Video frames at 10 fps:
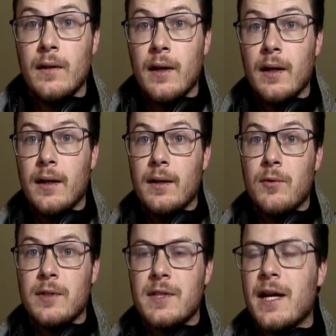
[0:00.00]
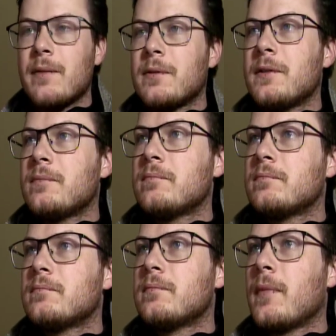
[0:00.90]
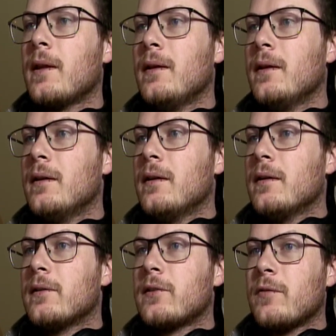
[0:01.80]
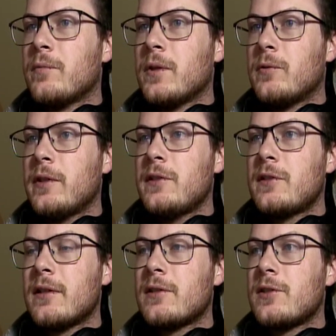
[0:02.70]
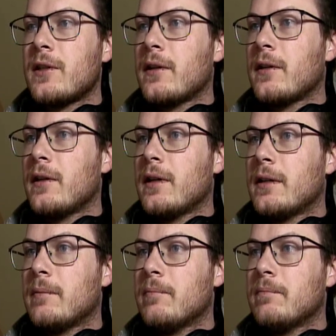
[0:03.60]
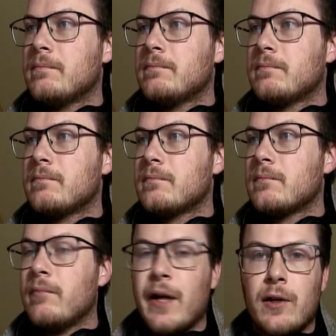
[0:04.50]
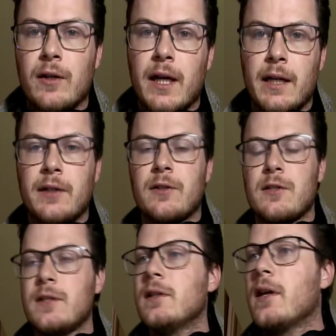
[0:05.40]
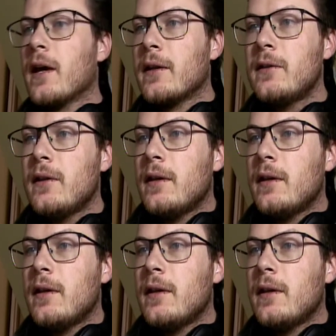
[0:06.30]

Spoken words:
Hey, what's happening? So I've been researching barrel accuracy again,